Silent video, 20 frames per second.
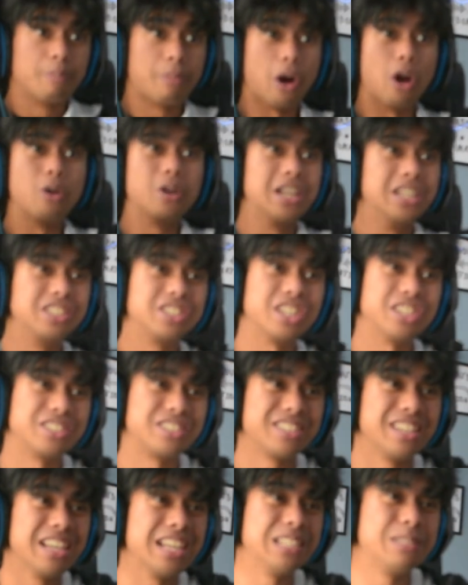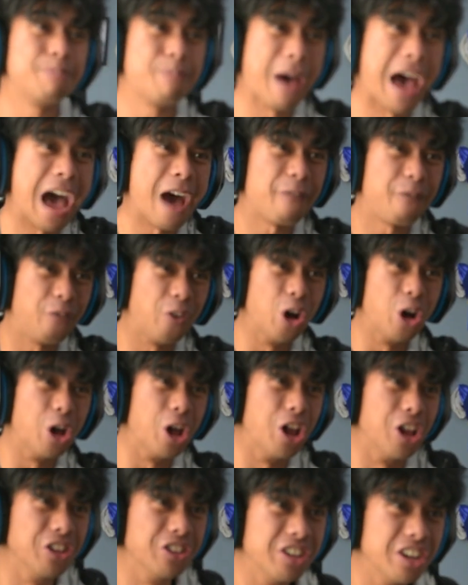Bro, he's
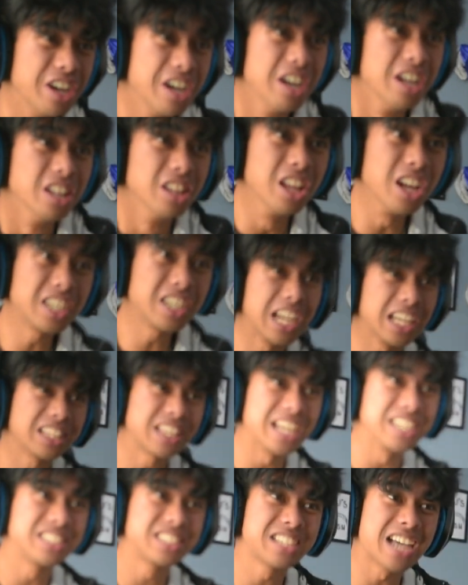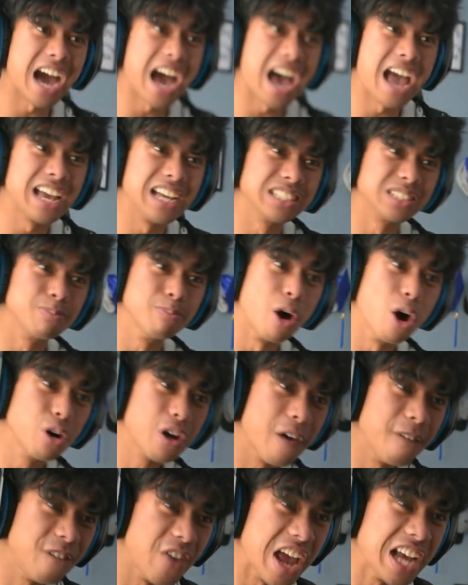baffled! Look at this guy, his
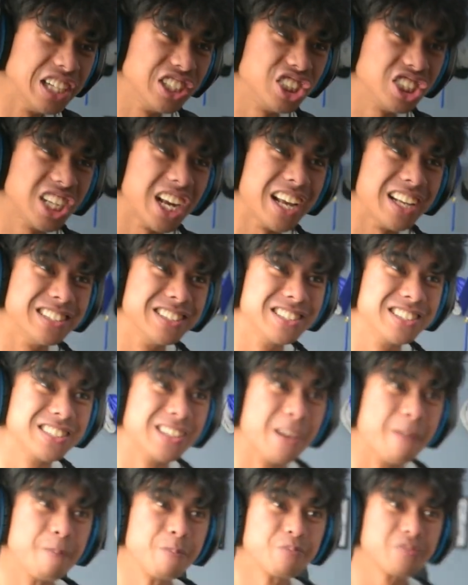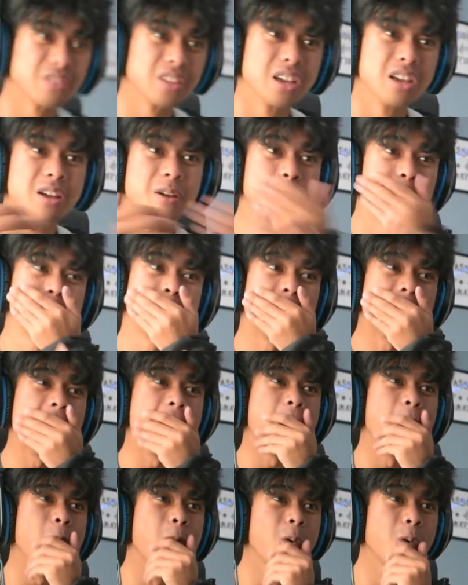motivations!
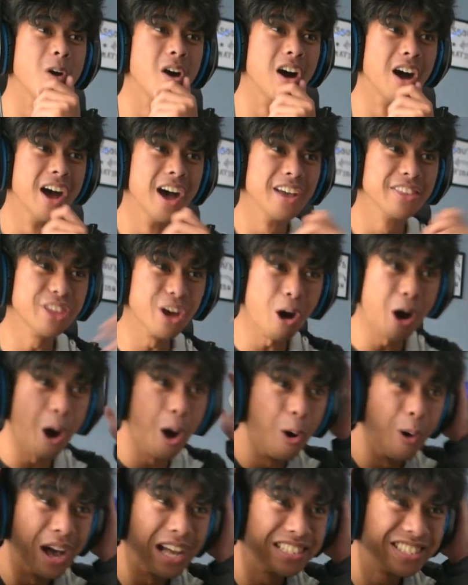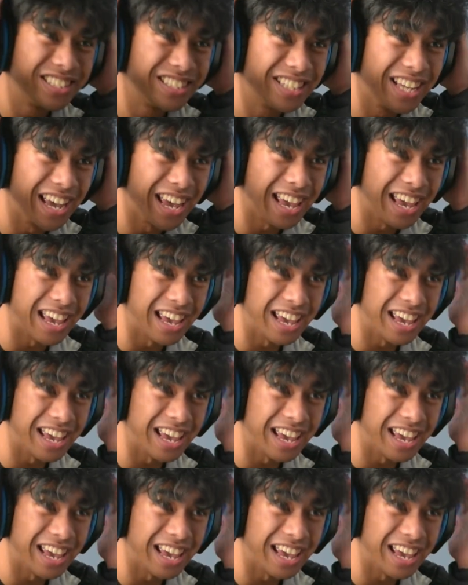Bro, the OST!